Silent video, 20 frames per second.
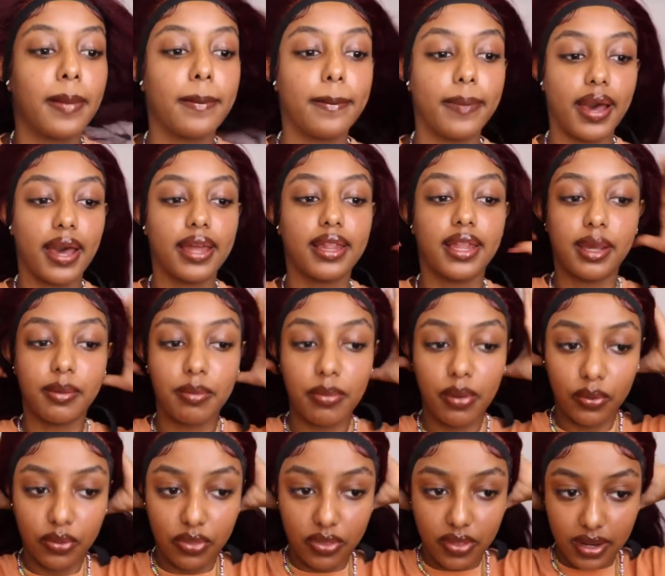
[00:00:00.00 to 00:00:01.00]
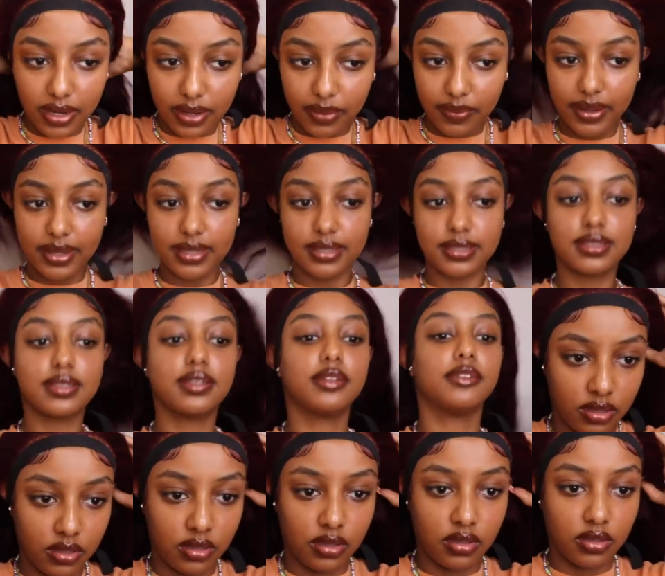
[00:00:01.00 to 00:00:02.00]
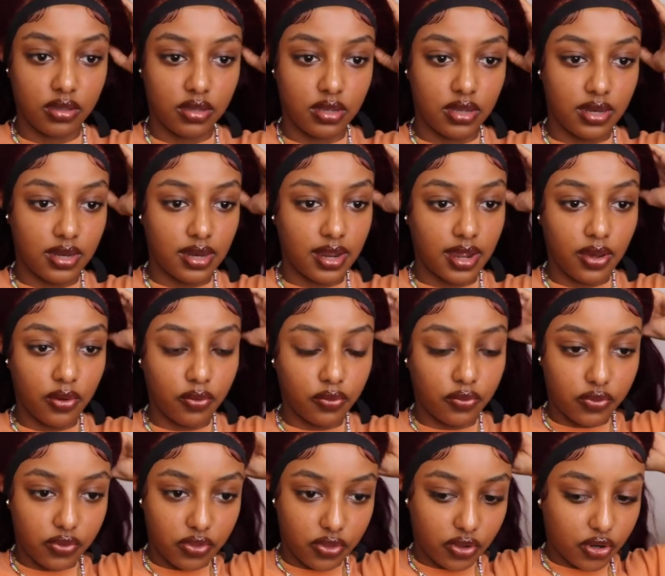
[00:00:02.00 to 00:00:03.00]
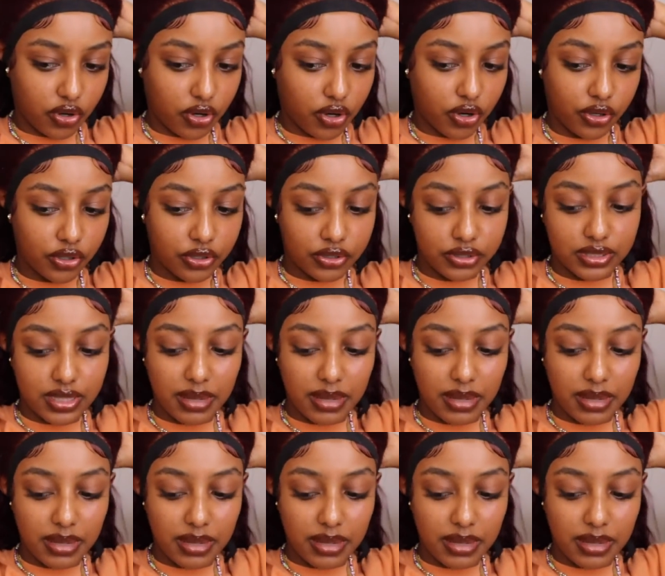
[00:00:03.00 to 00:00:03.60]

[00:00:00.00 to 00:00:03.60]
But I like both anyways. And now for the curls.